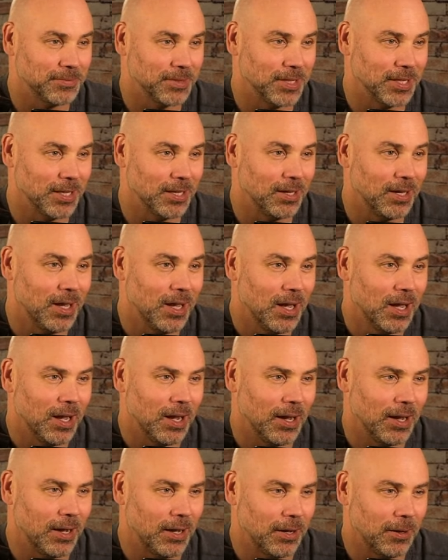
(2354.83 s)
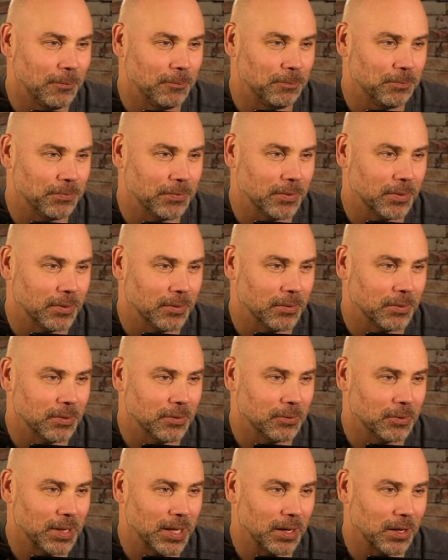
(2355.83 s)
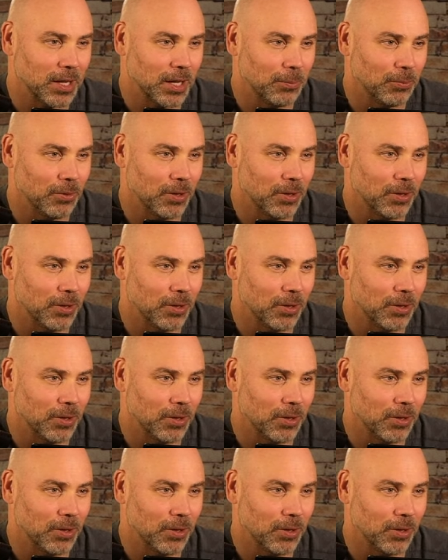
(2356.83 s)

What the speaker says: Yeah. We got a couple